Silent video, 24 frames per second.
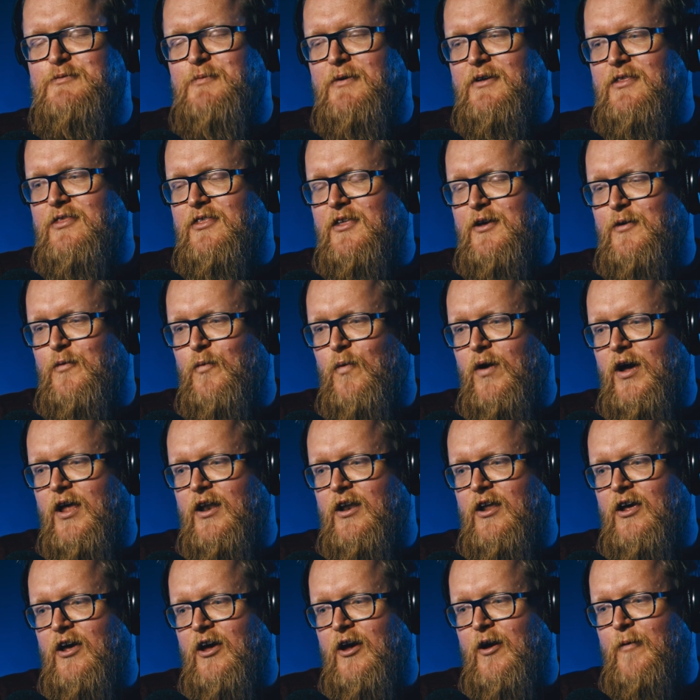was my thing
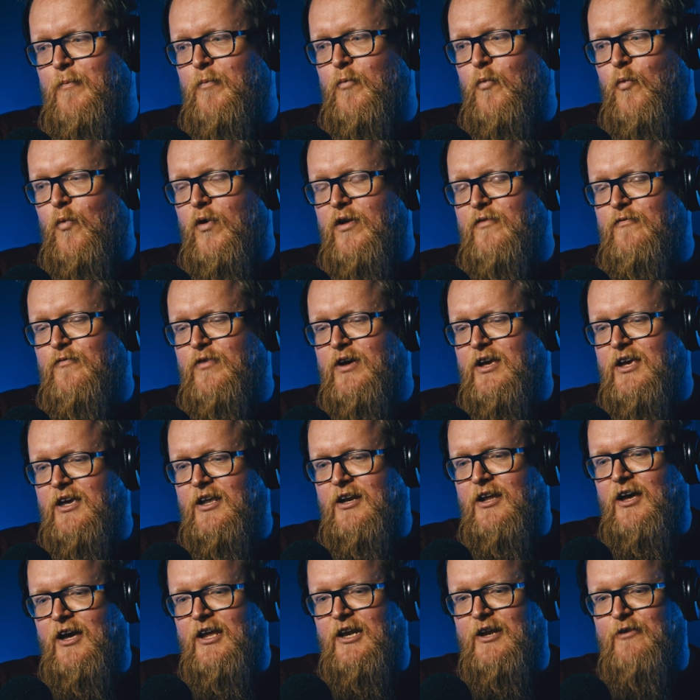when
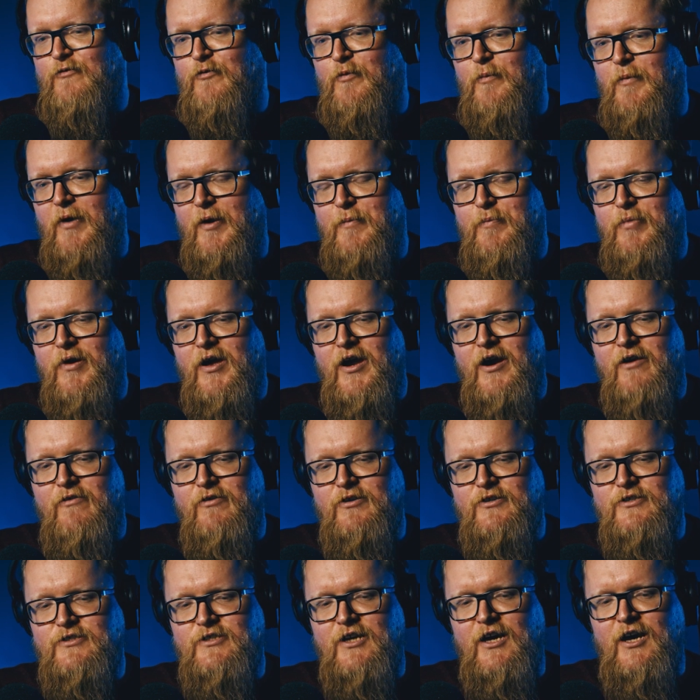Vicky and I lived with my
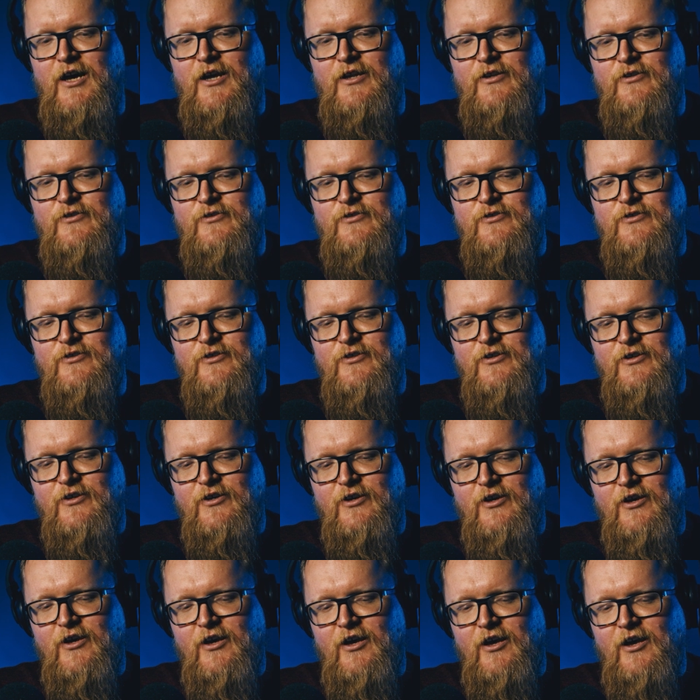parents, and
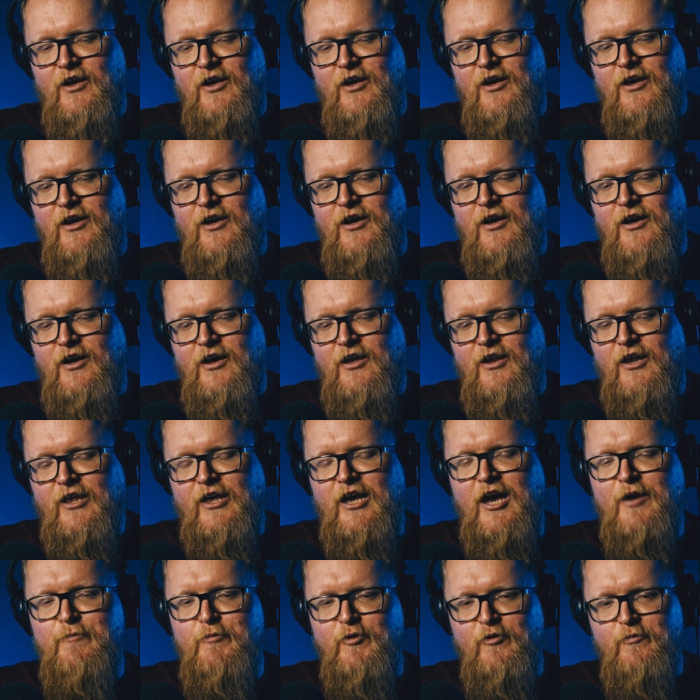
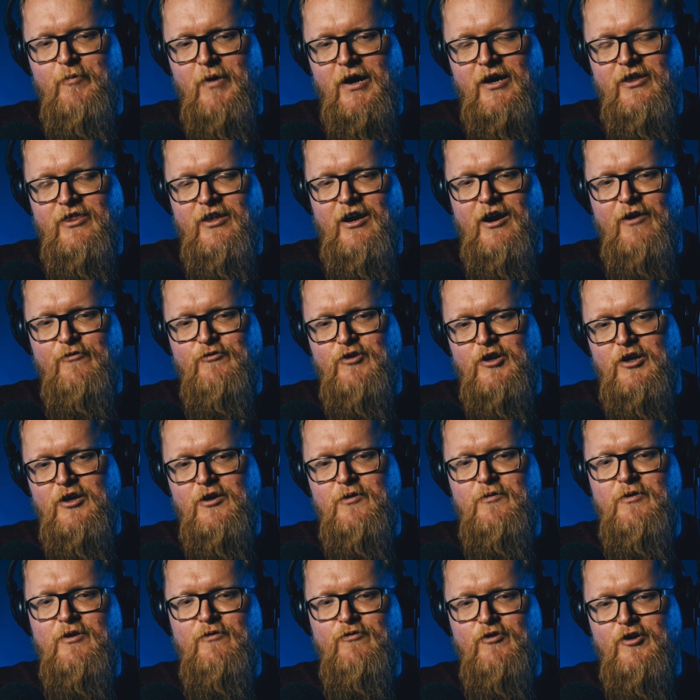like I moved back there after
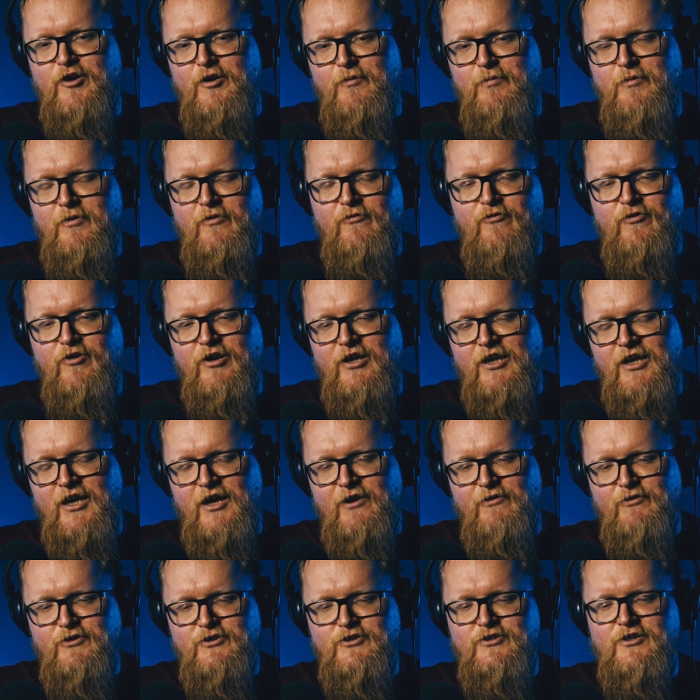uni for a
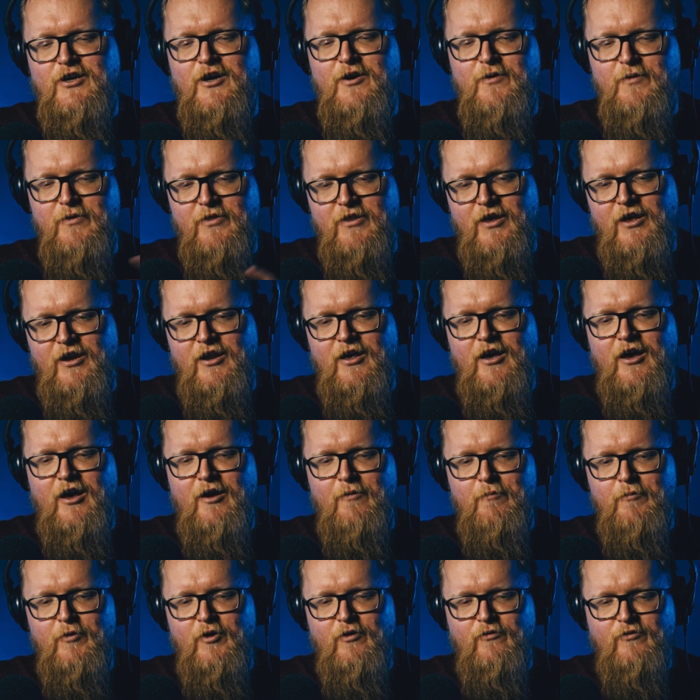year or so, and then
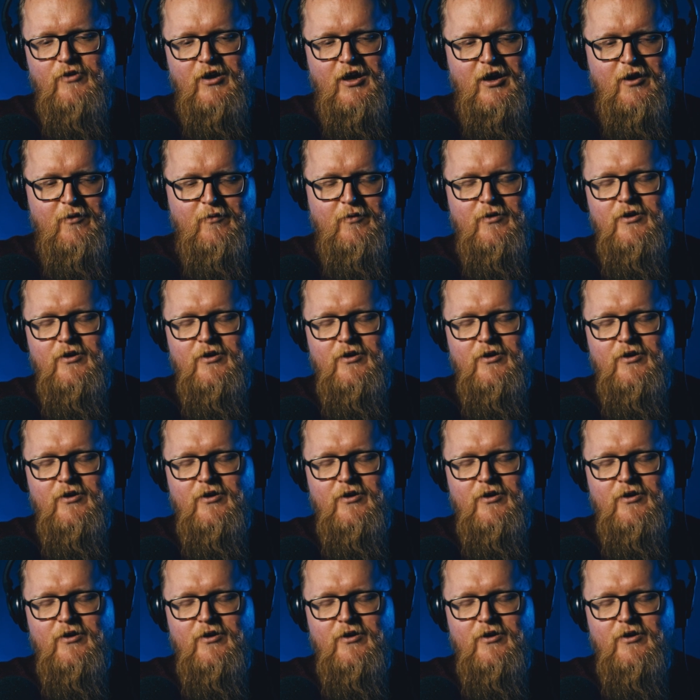I moved